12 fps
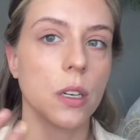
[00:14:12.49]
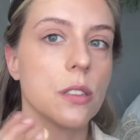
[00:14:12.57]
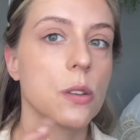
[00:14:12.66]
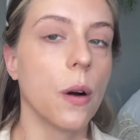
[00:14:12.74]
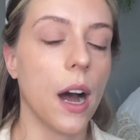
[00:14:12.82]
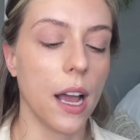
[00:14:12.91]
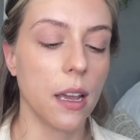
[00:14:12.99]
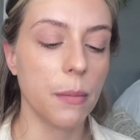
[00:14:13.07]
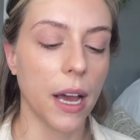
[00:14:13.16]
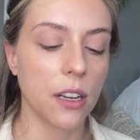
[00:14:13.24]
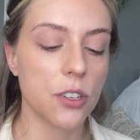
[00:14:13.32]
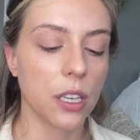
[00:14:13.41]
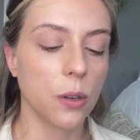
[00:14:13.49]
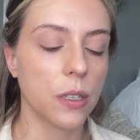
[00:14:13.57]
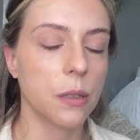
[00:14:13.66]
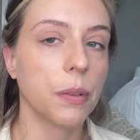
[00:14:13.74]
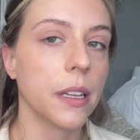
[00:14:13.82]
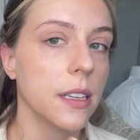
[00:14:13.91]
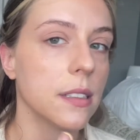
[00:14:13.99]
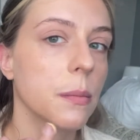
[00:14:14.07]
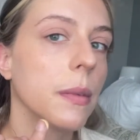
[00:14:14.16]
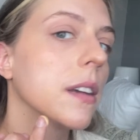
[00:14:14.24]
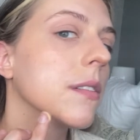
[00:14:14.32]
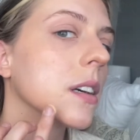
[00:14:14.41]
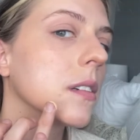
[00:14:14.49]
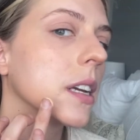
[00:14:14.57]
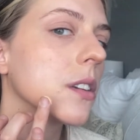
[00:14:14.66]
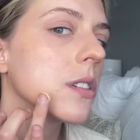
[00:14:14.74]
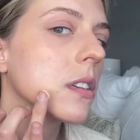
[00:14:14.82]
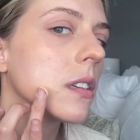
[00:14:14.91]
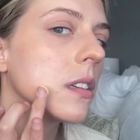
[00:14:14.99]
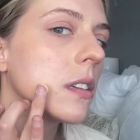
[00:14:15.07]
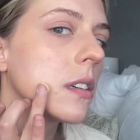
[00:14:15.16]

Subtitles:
So I am actually going to place my foundation